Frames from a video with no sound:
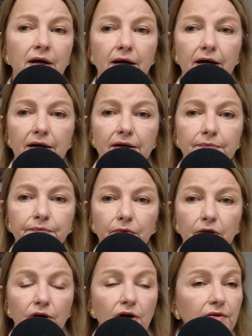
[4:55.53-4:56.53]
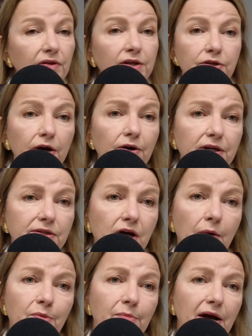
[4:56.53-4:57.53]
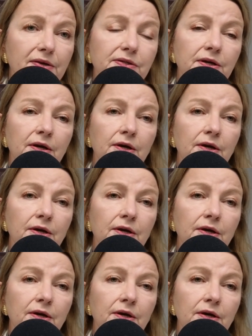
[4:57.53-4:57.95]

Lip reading: the integrity is compromised.